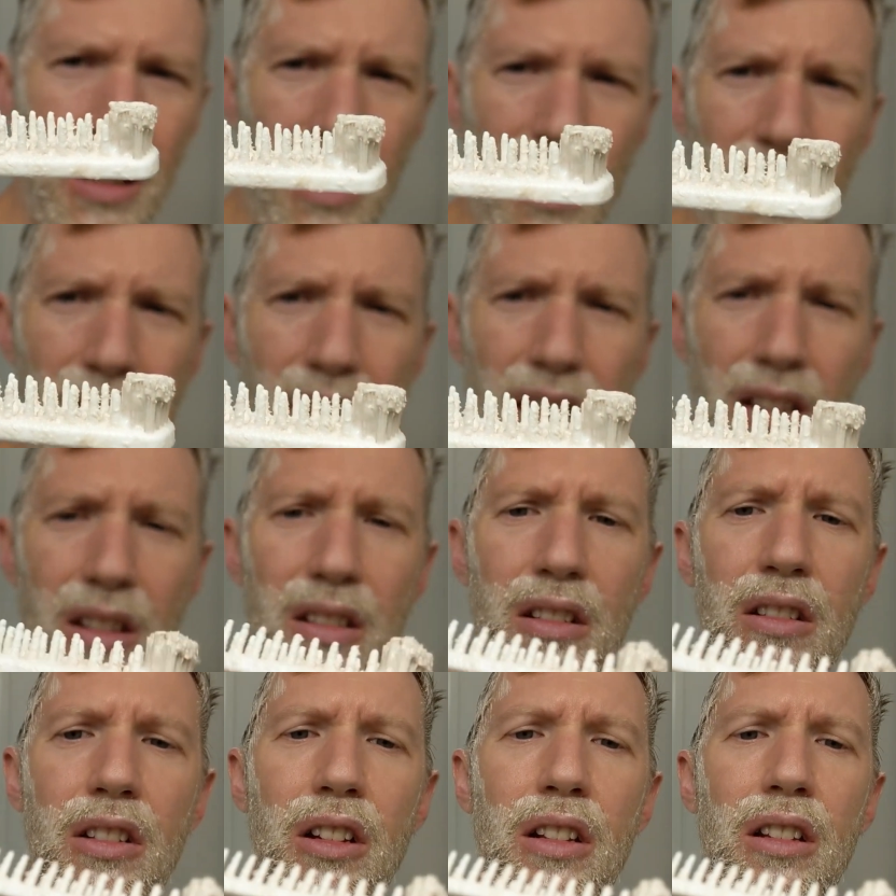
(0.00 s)
It's
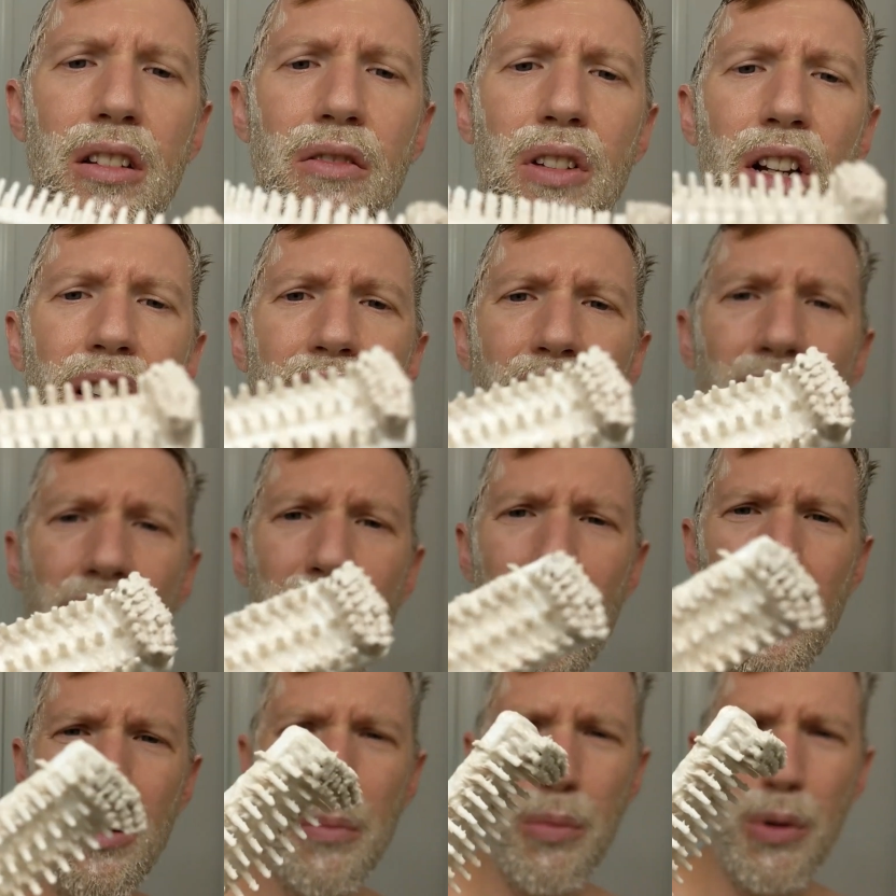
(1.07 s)
just a very light
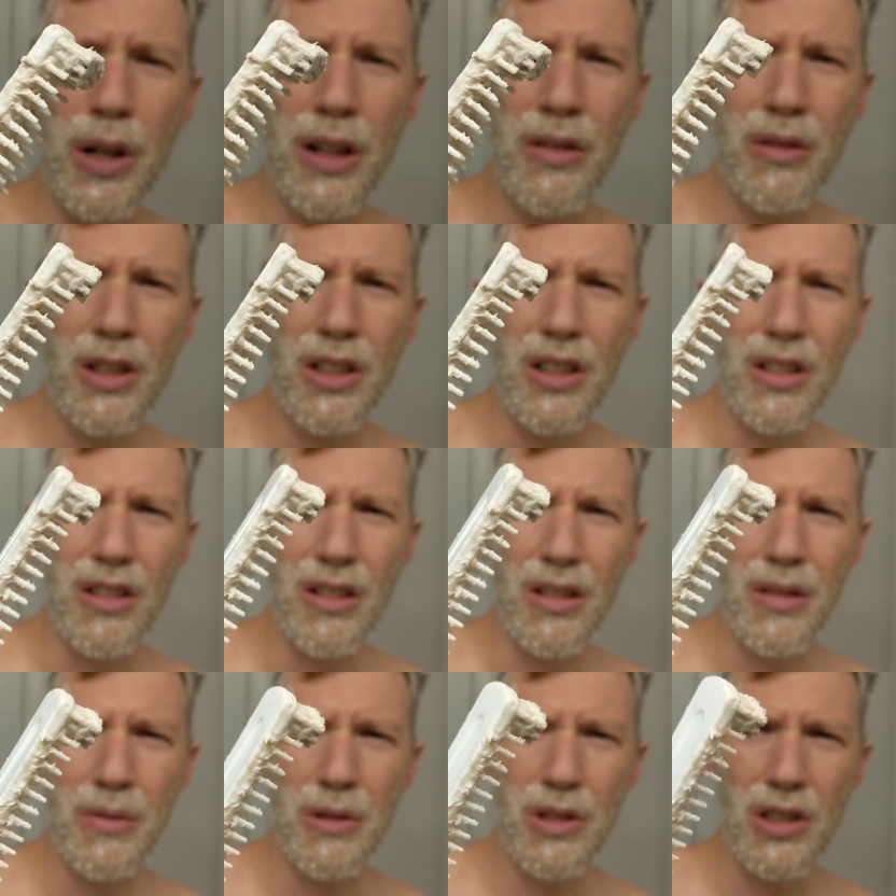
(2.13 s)
brown color, which
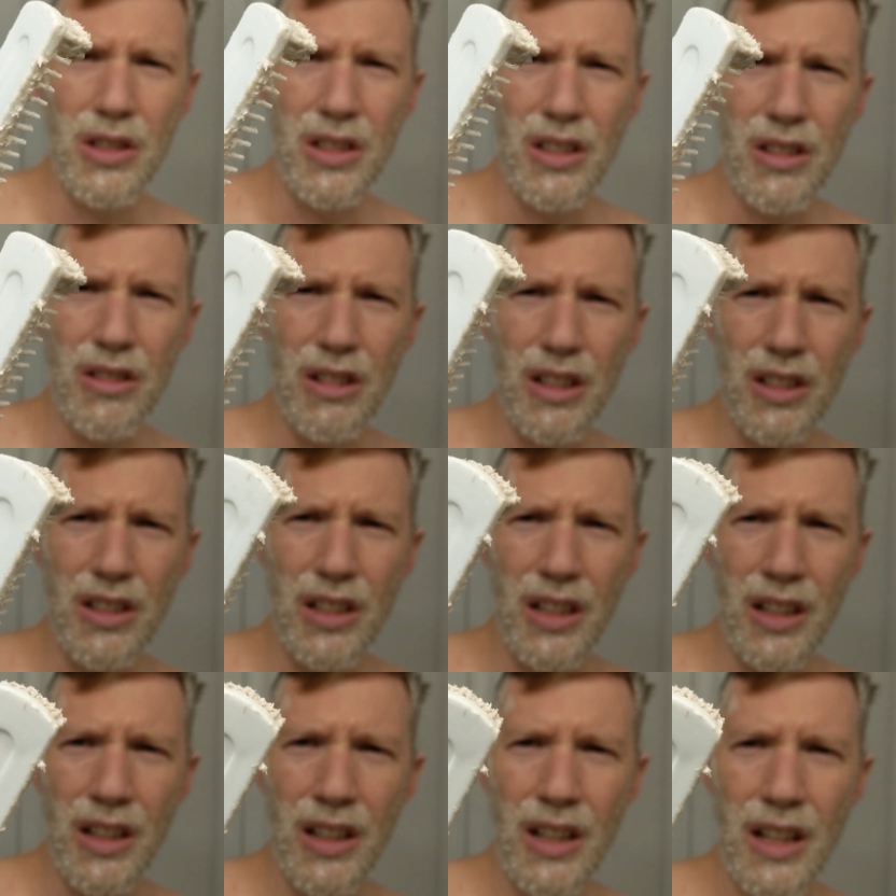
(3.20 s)
is interesting.
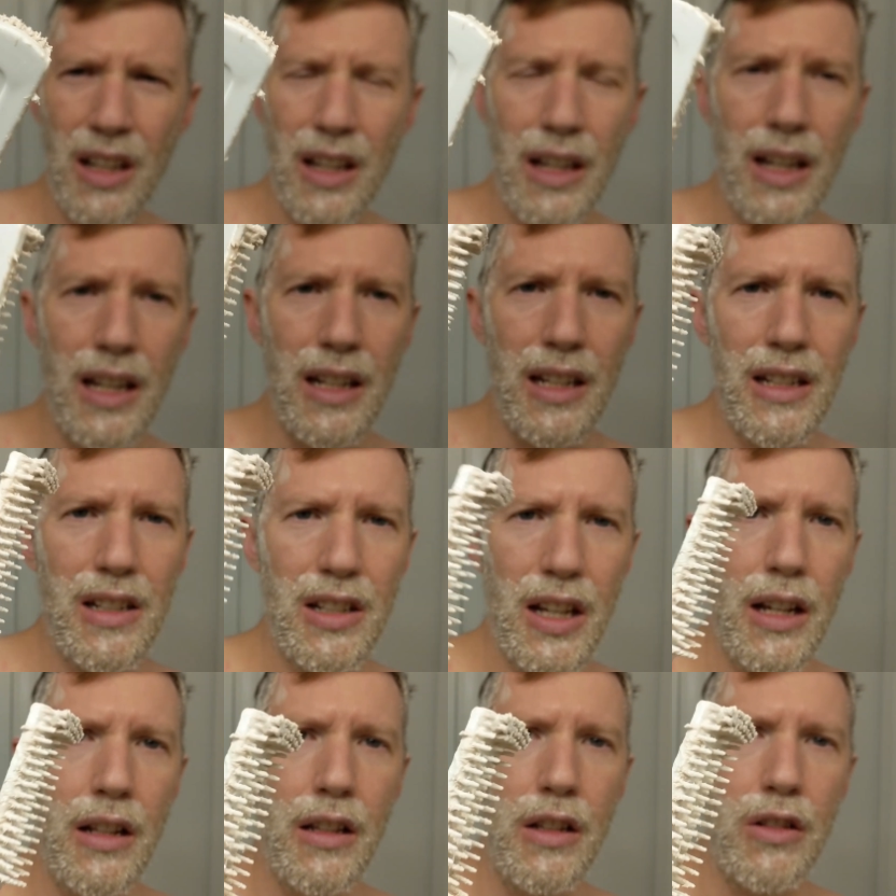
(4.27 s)
It did say in the
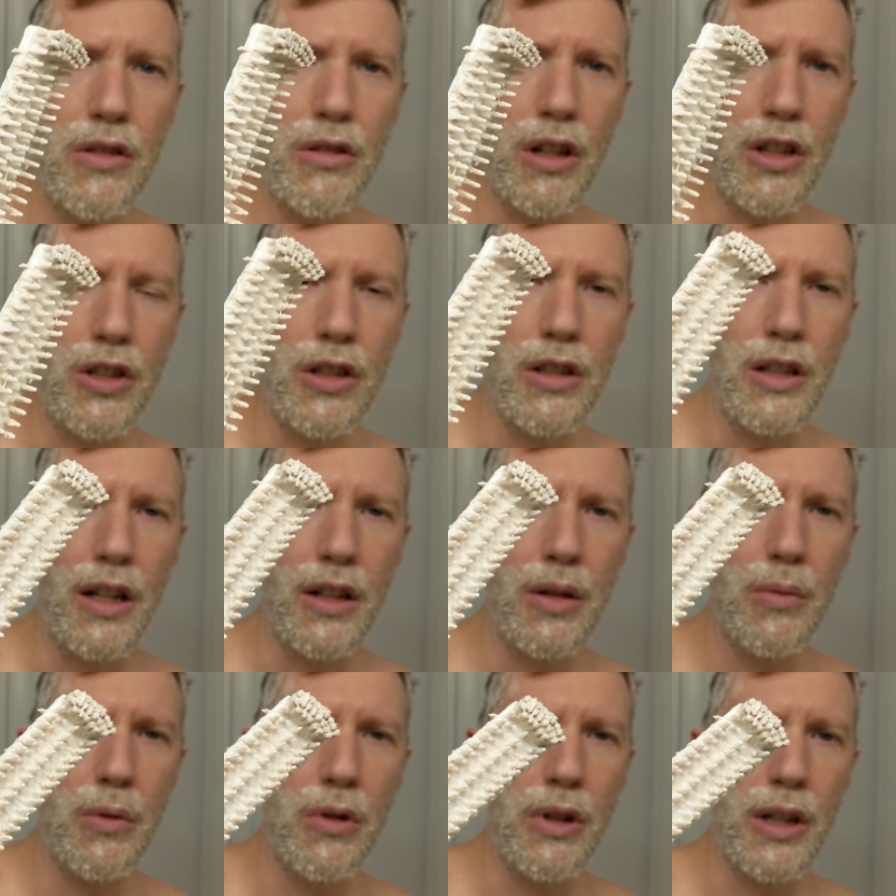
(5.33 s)
instructions not to
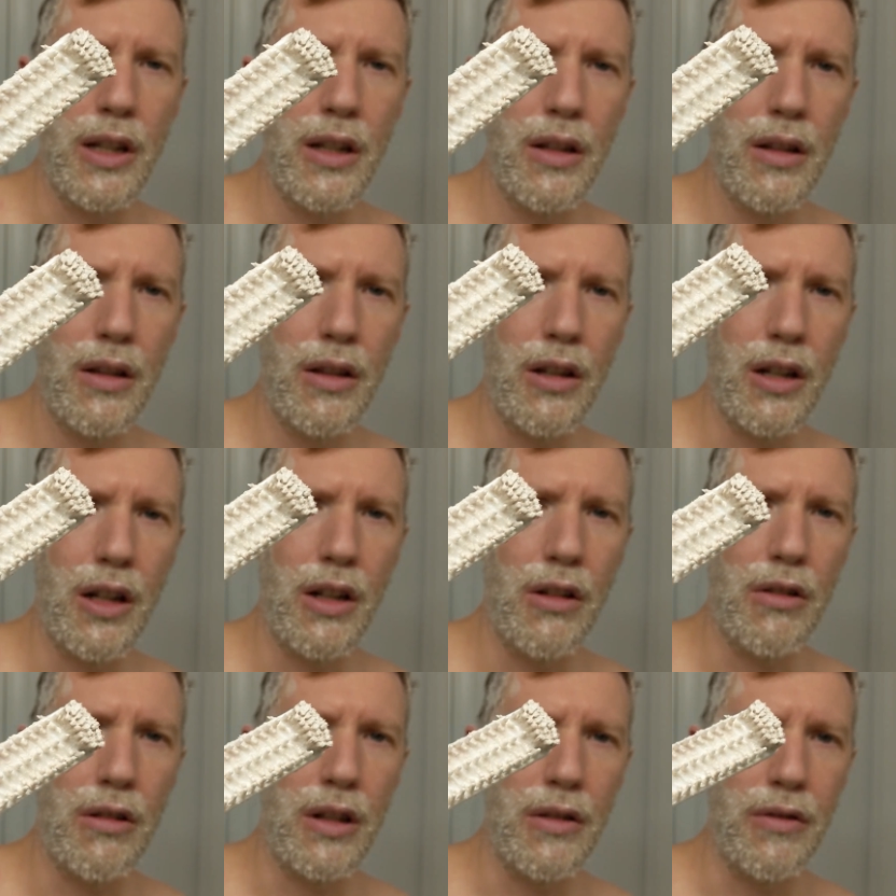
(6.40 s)
worry. The color
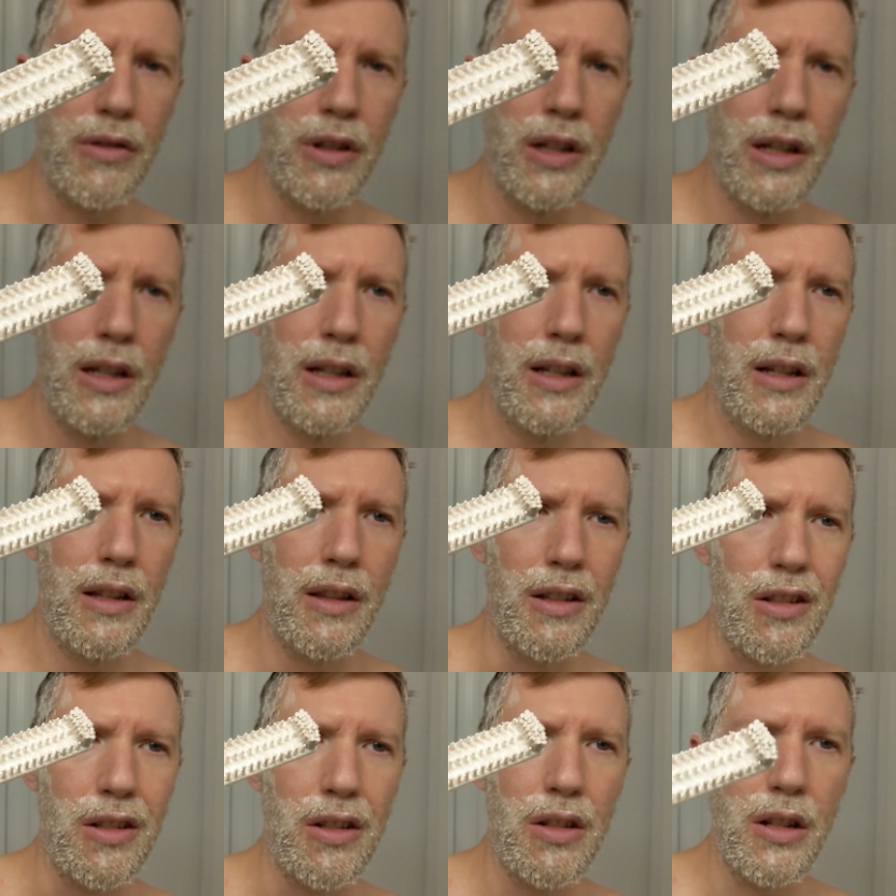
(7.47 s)
of the
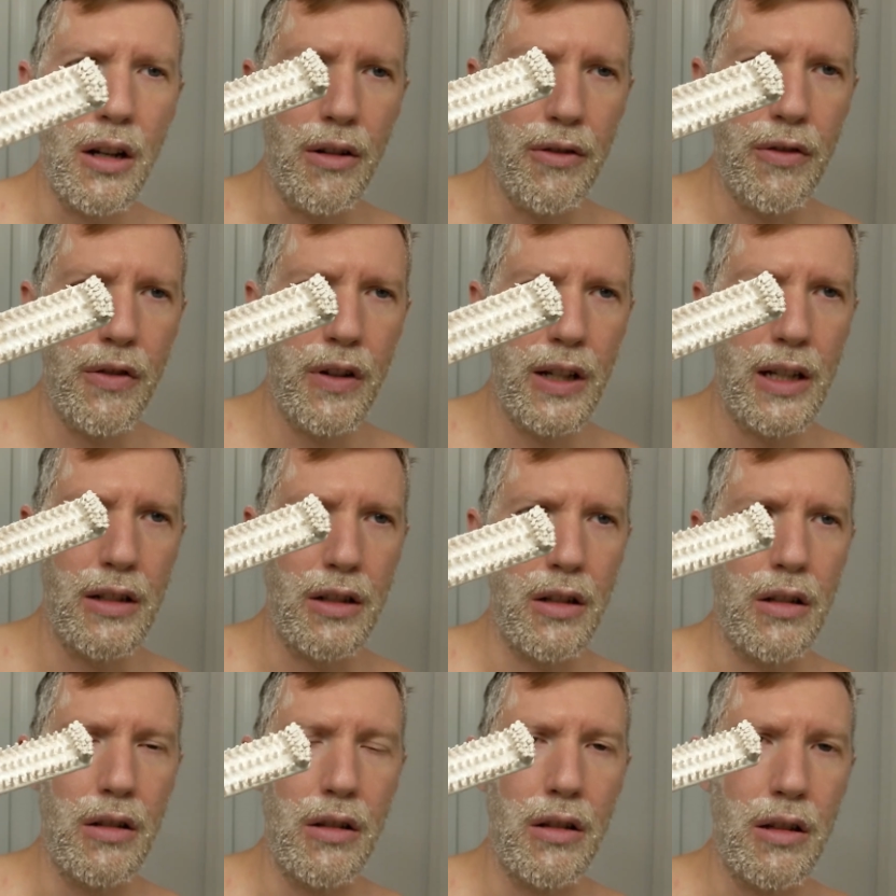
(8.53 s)
stuff is going to
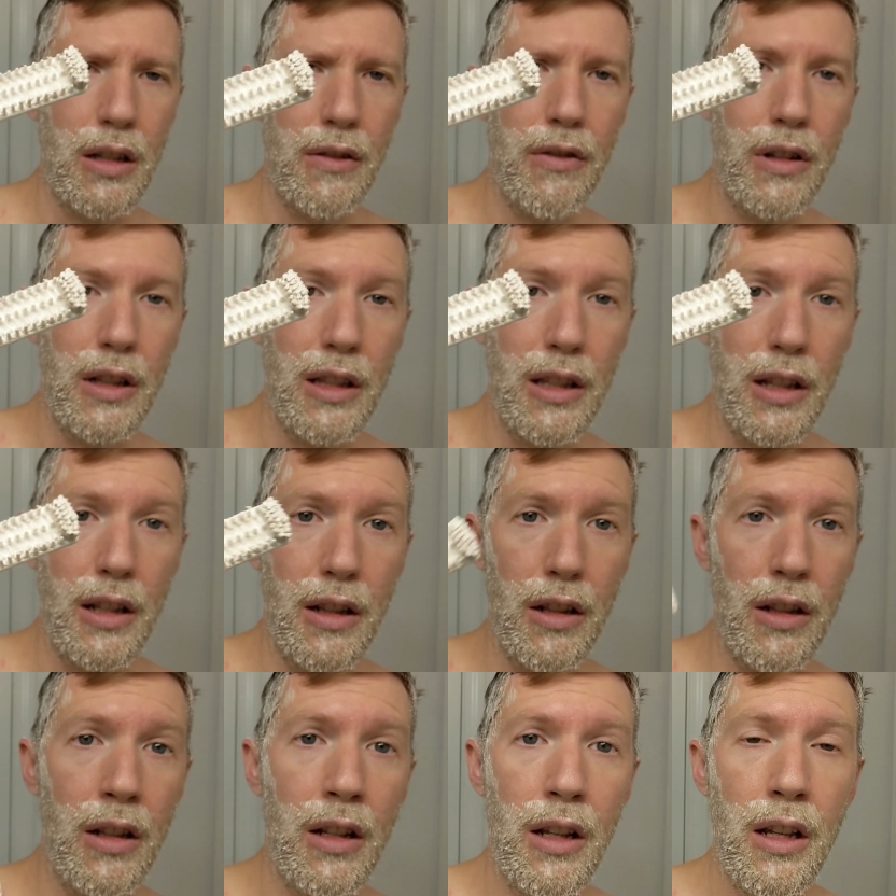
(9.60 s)
look different than
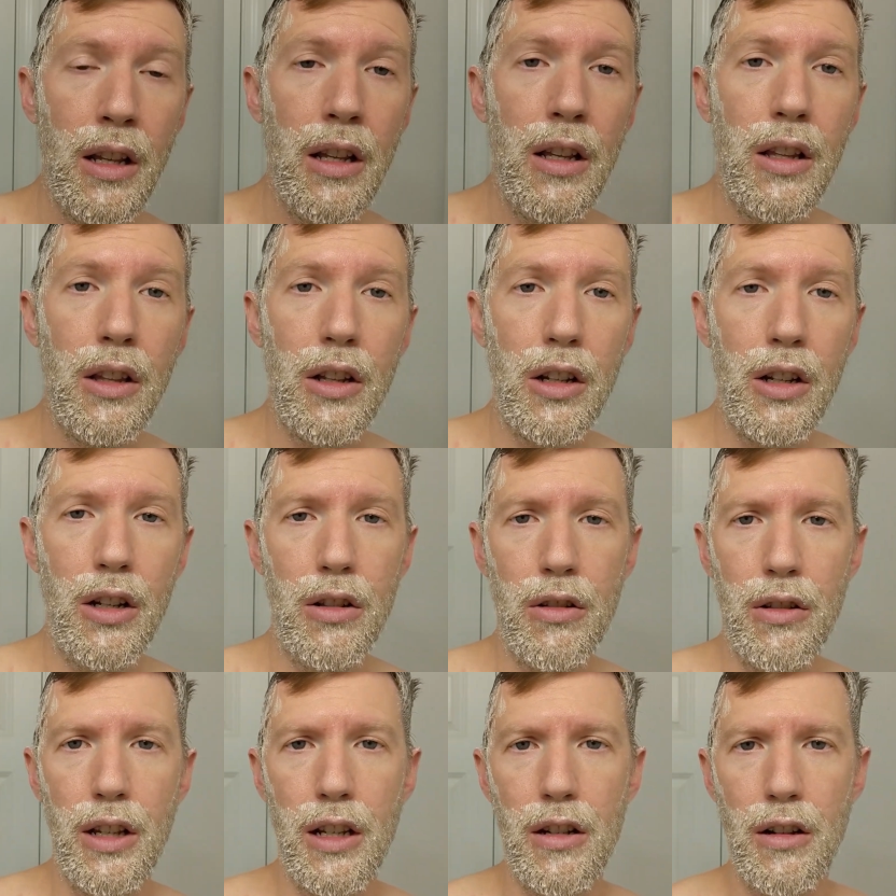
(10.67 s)
the color that
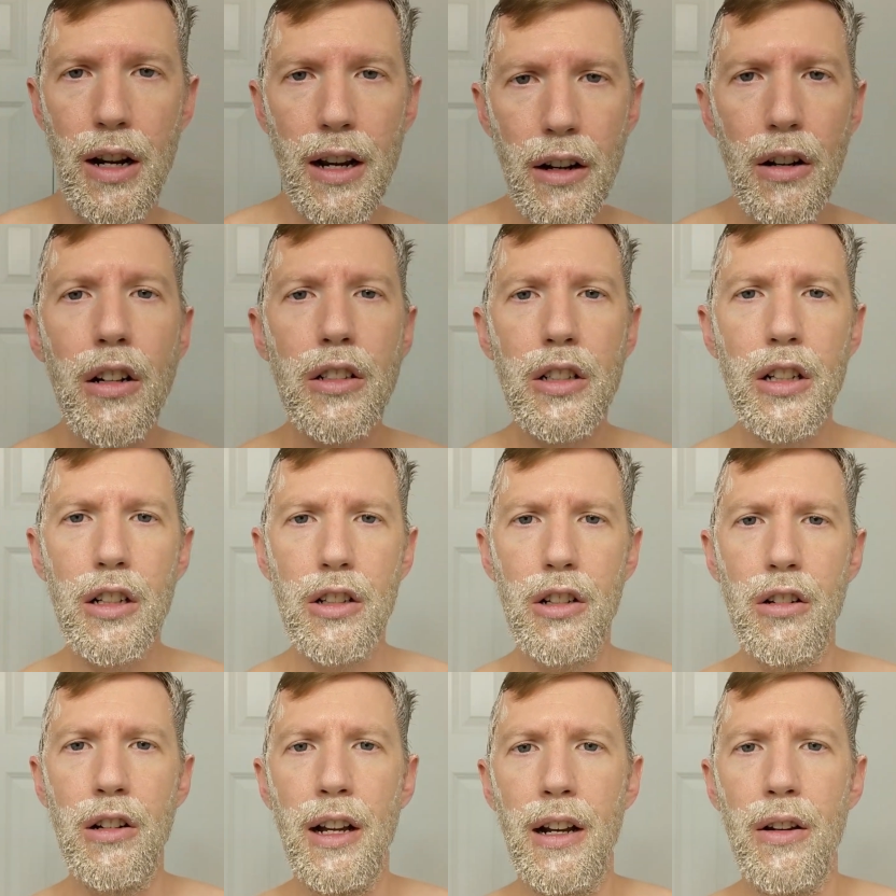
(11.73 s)
your hair is going to turn
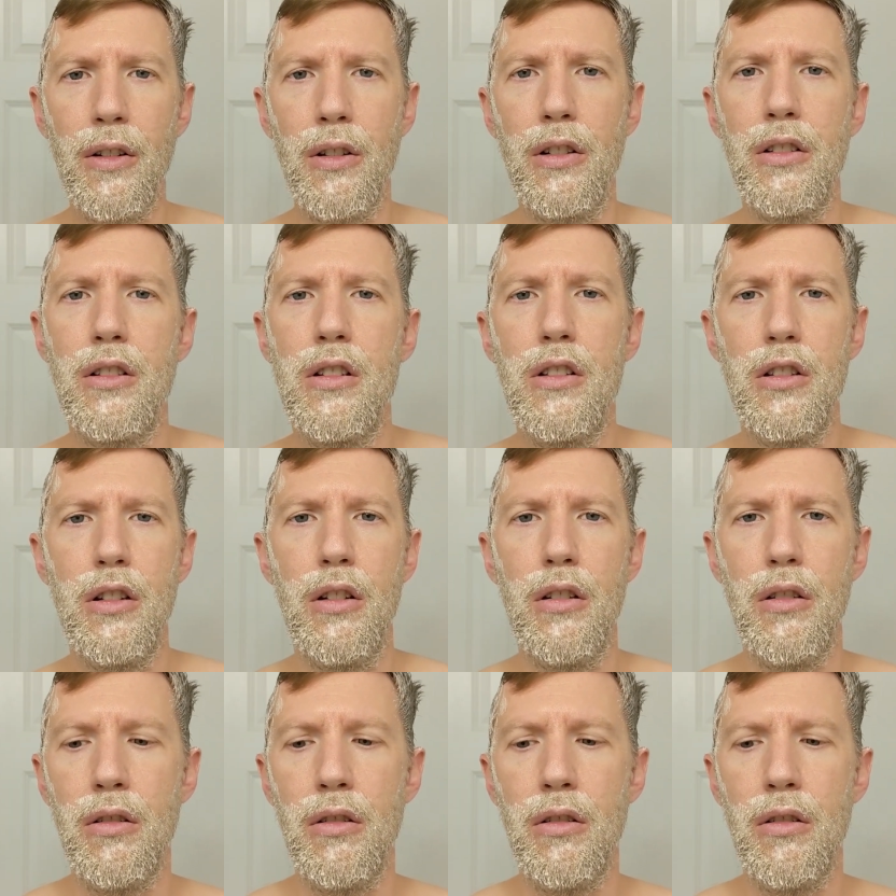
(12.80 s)
out, so